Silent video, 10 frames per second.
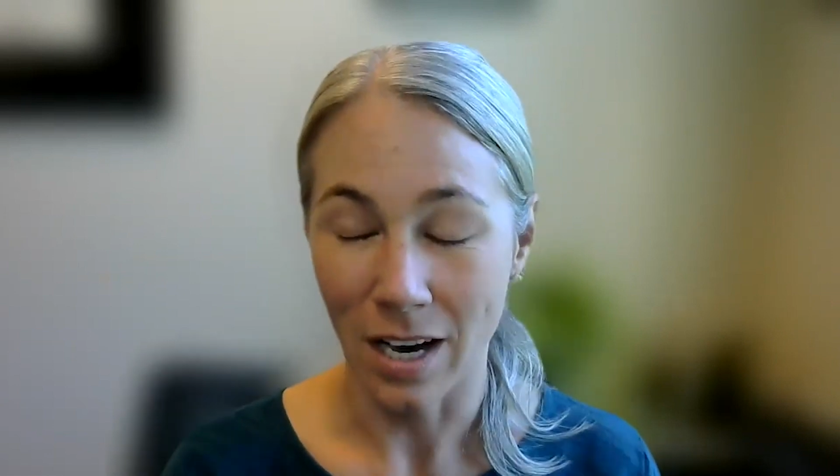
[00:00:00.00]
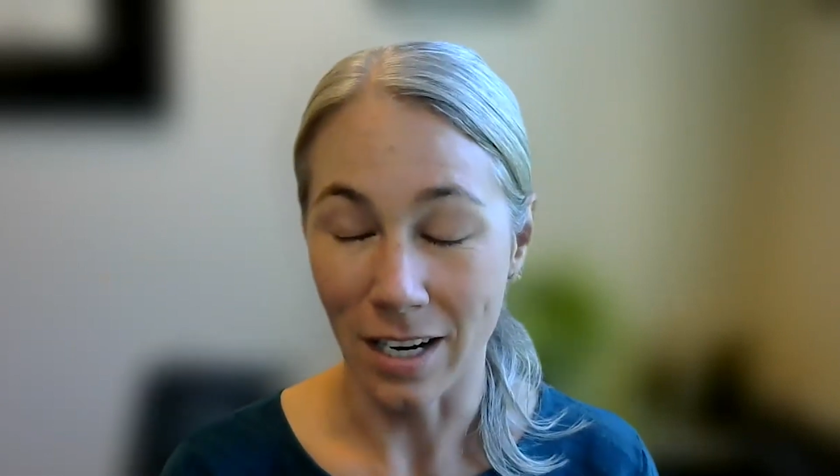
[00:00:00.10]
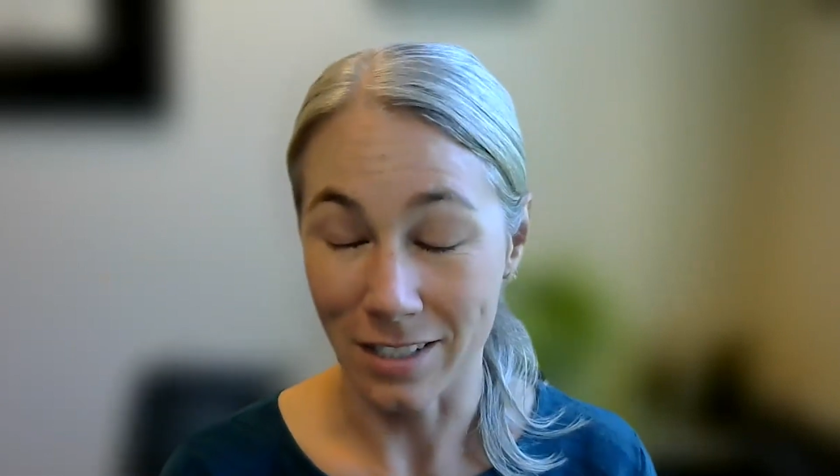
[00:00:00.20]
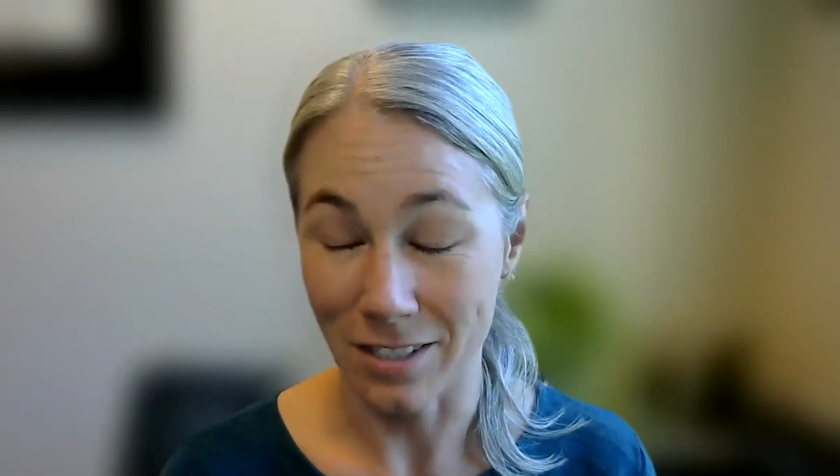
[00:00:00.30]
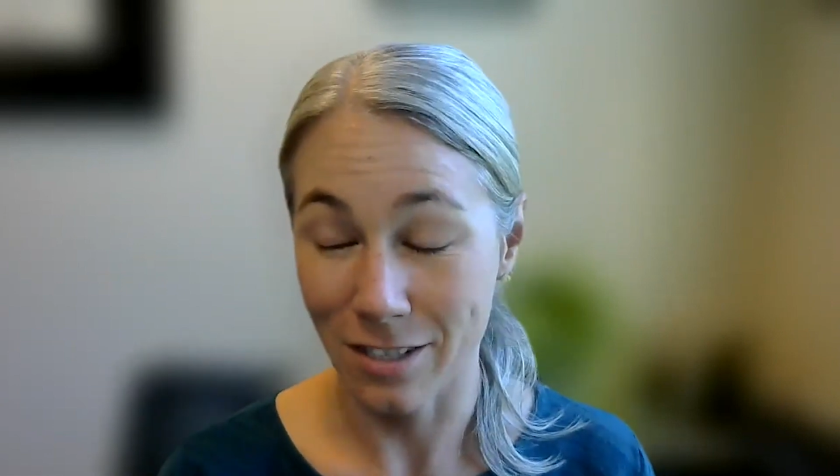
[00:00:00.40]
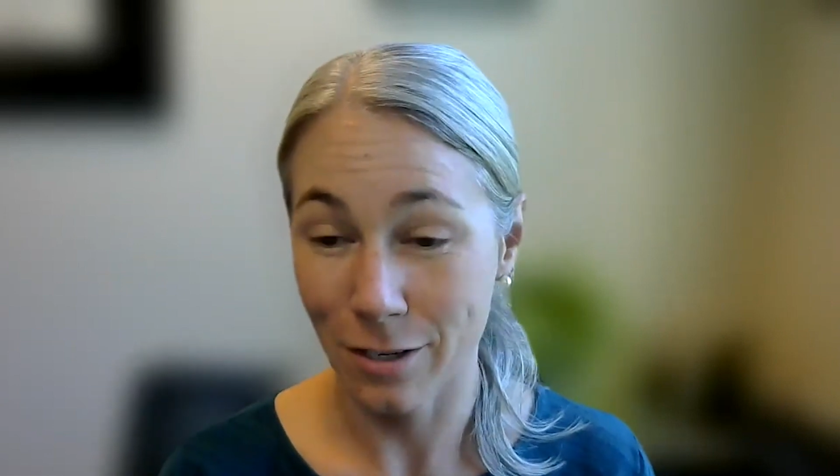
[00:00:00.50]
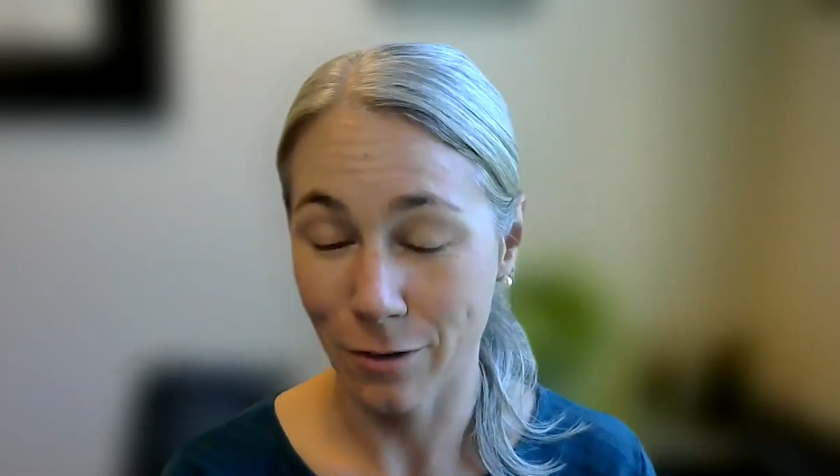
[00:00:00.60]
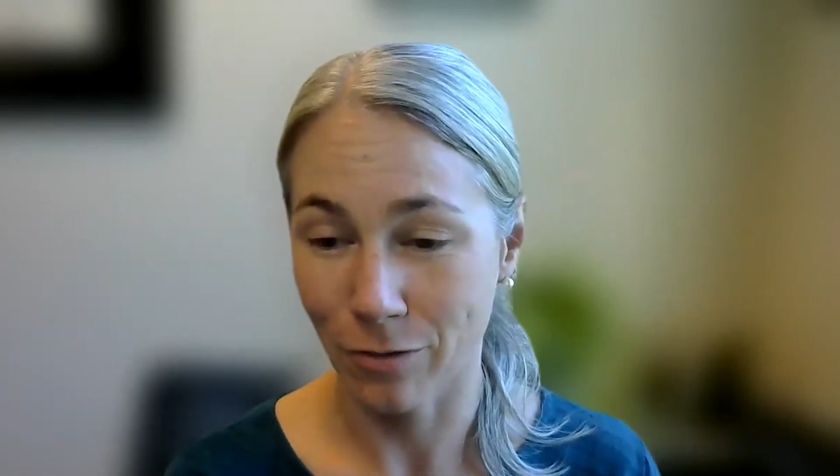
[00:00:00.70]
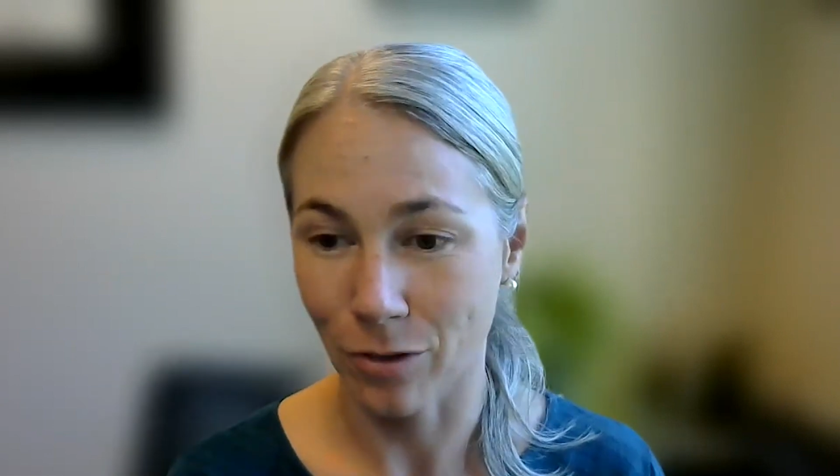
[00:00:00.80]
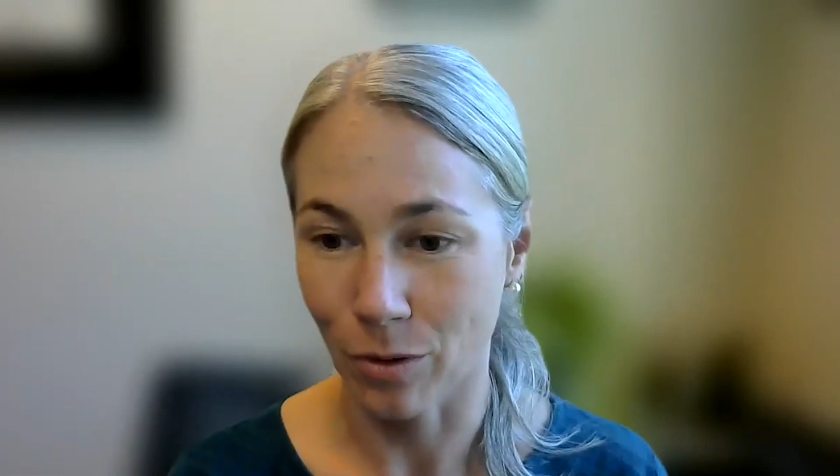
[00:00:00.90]

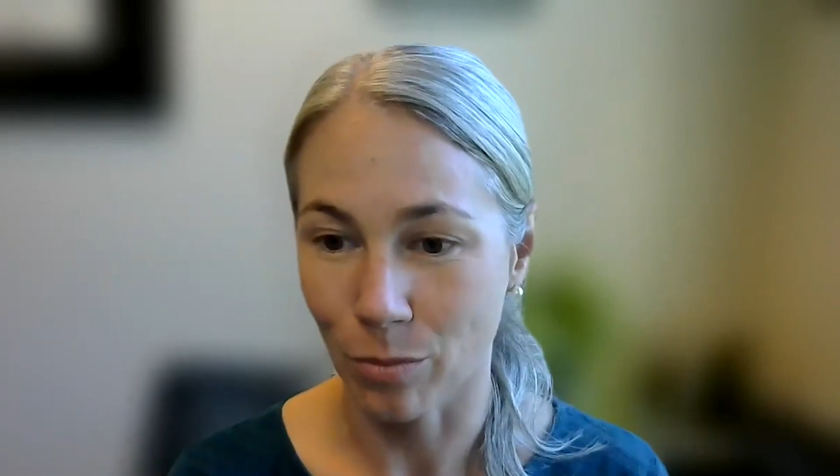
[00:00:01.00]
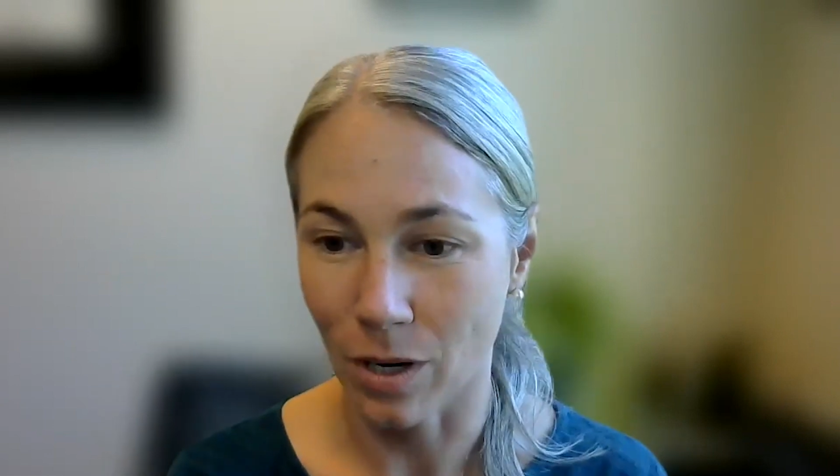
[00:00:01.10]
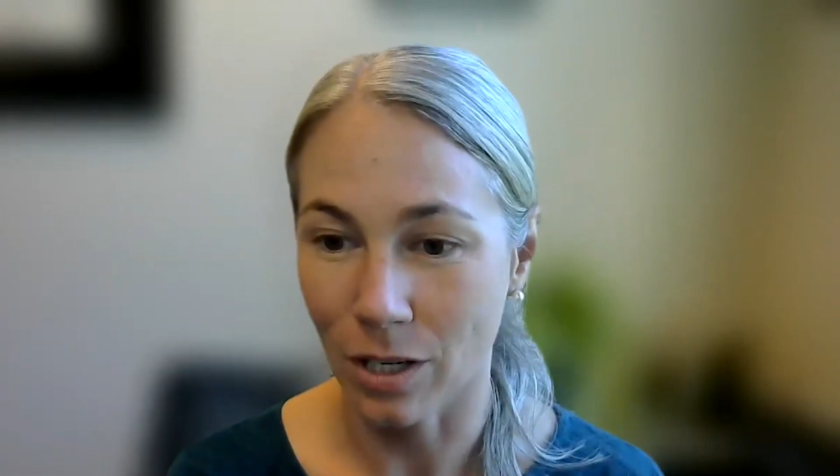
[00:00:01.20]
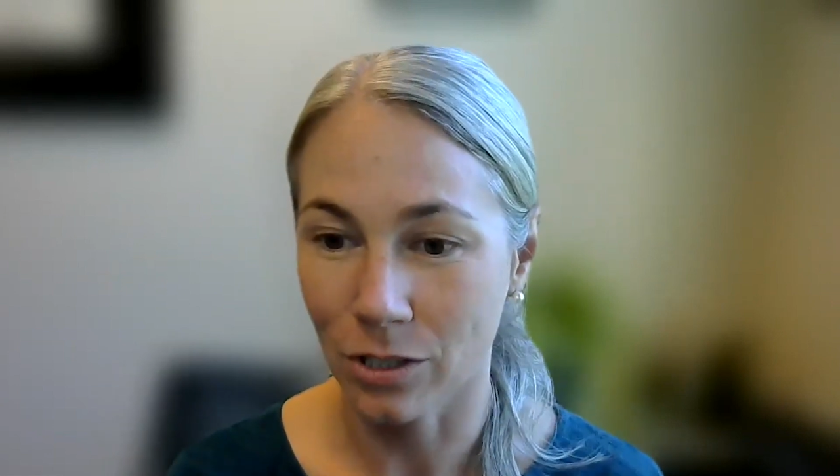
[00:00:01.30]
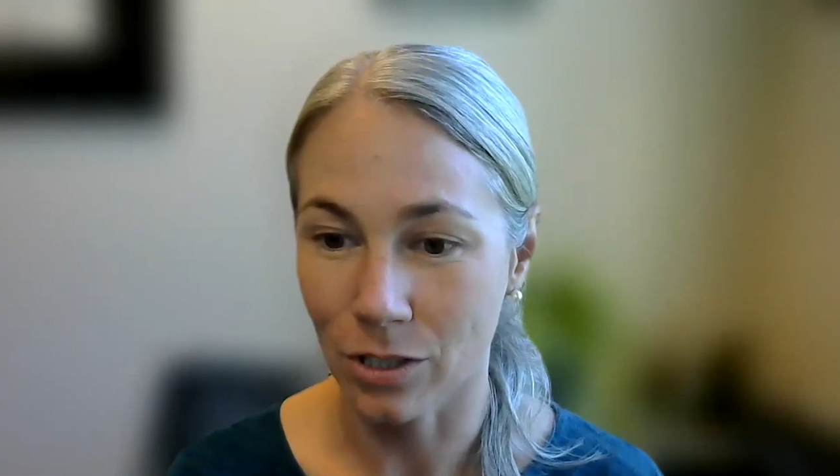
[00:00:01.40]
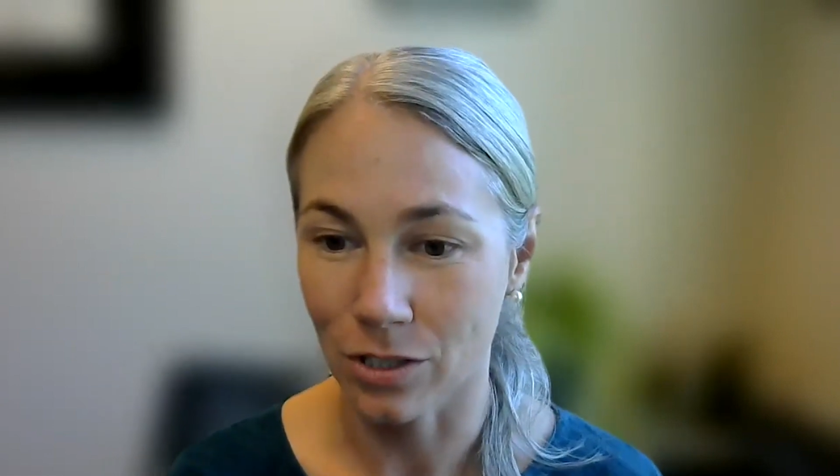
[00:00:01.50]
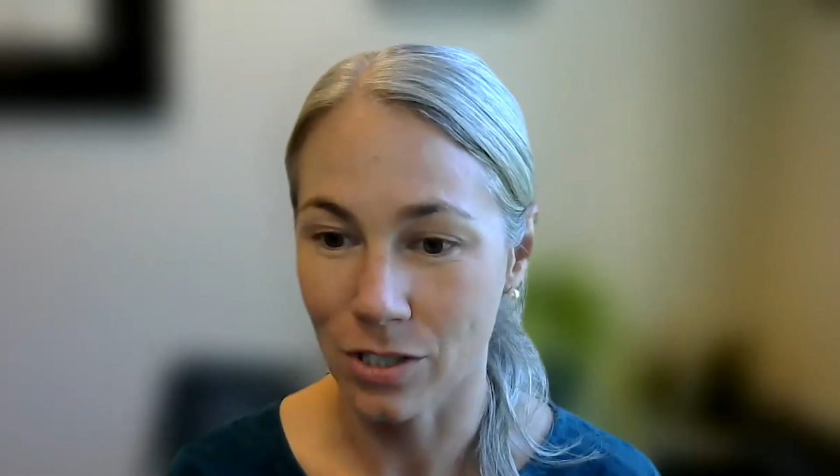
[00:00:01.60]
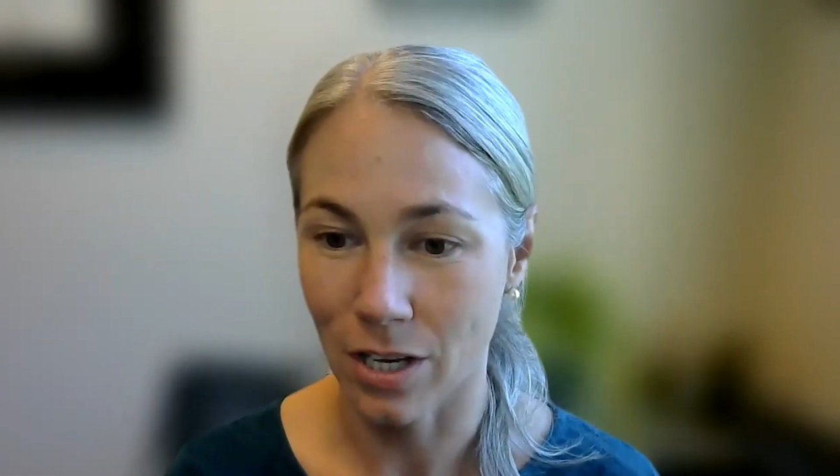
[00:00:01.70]
idea for the project